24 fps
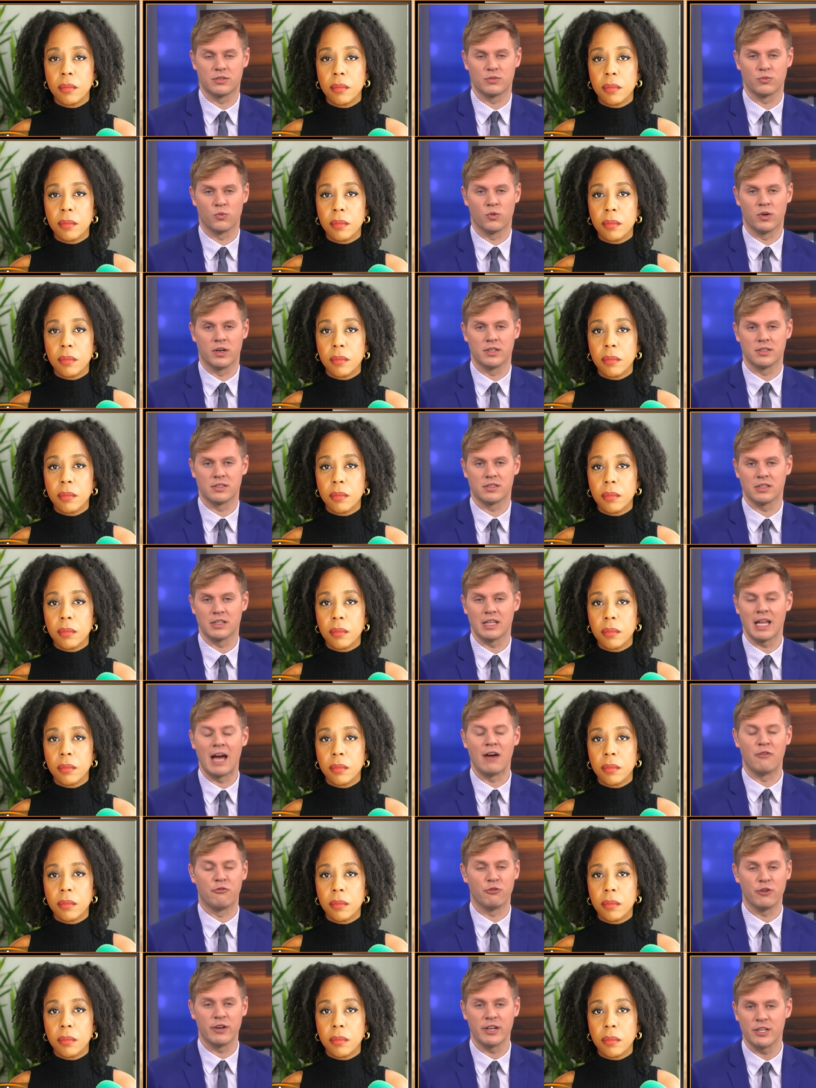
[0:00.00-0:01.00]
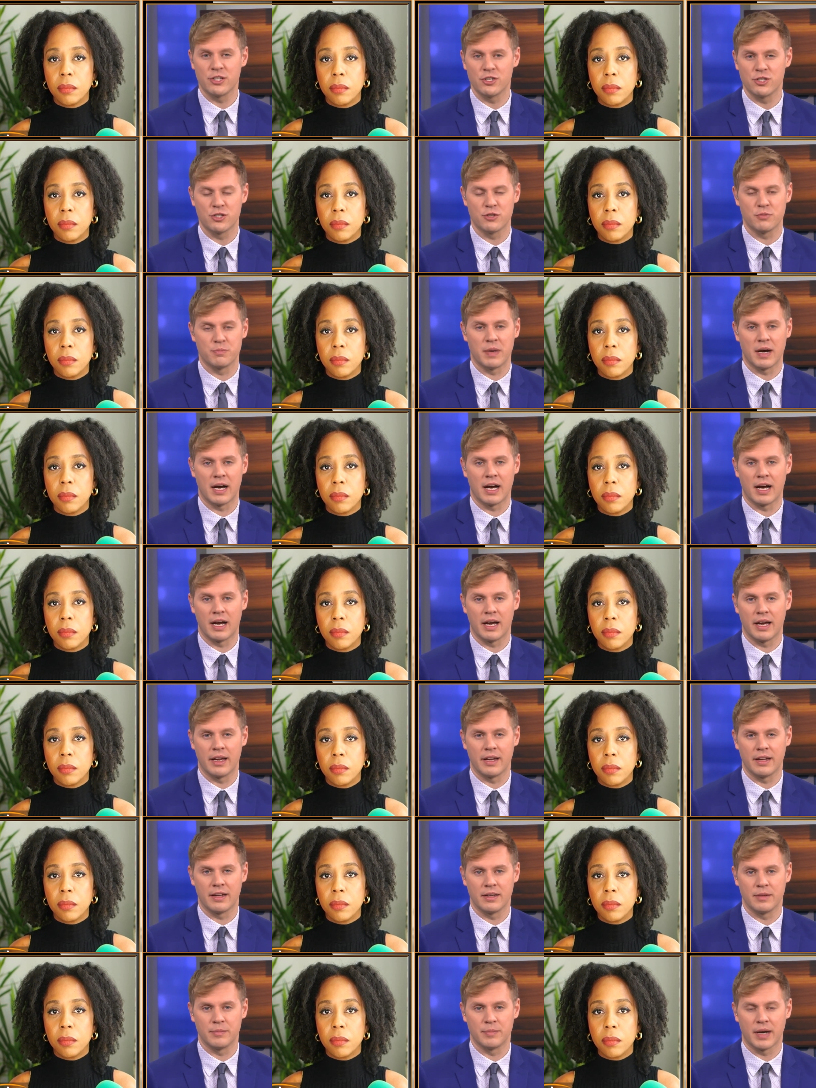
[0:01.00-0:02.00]
Speaker 1: was leveraged
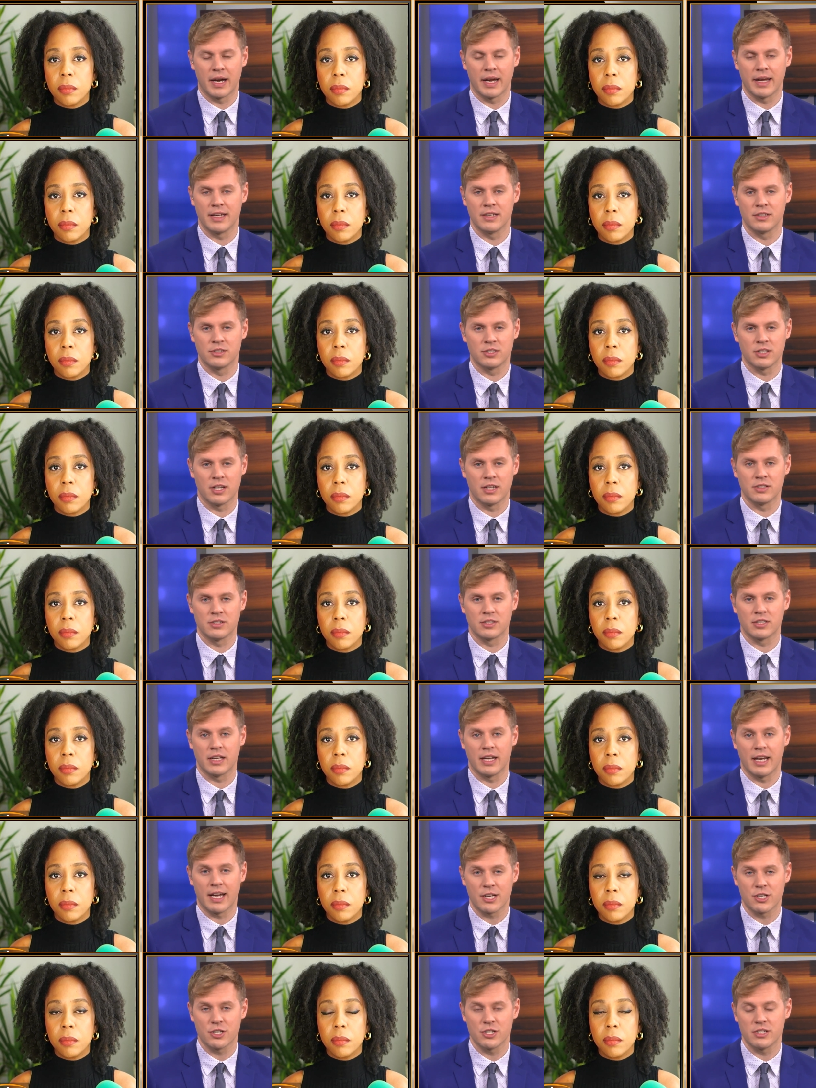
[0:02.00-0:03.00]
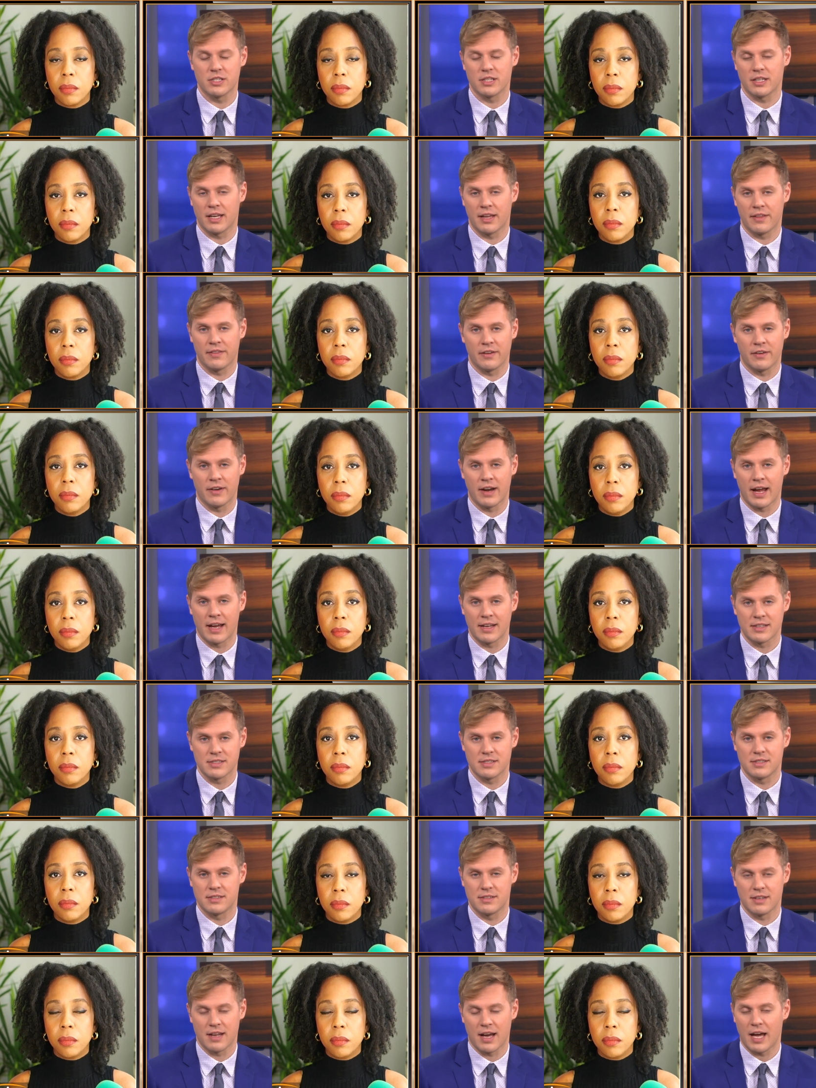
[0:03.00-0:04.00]
by by his son's connections. Again, there
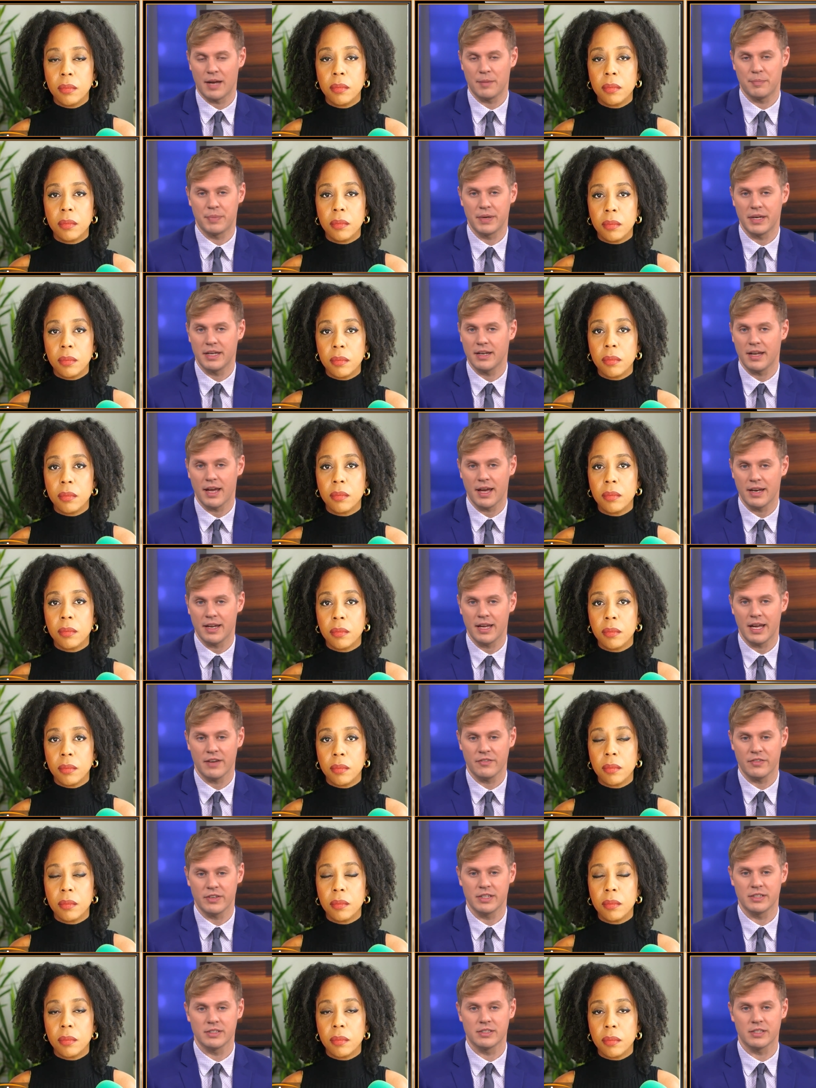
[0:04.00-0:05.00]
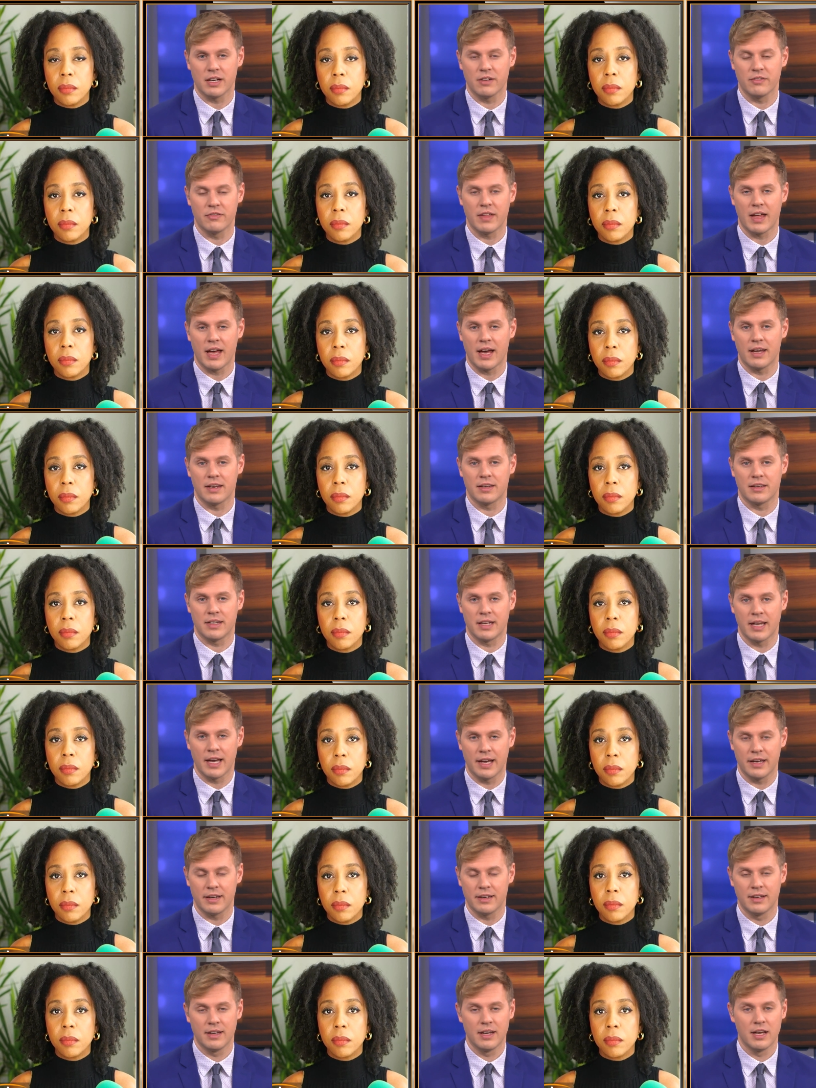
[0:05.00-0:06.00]
has not been any evidence of that
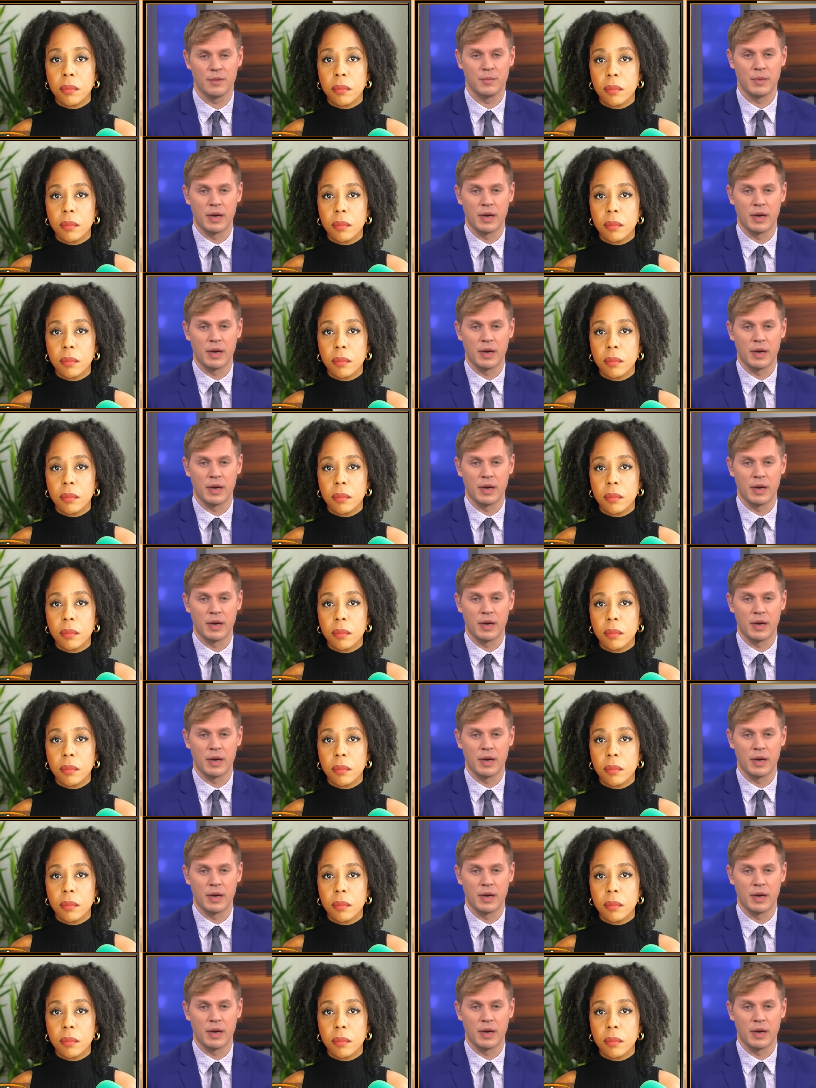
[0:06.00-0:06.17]
yet.